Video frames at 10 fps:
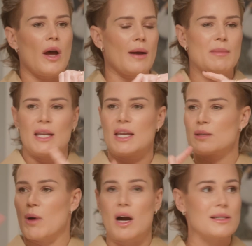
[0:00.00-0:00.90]
I mean,
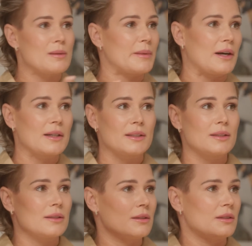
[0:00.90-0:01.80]
he's box to box
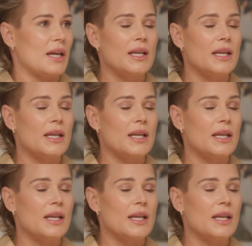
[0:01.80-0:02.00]
mm-hmm.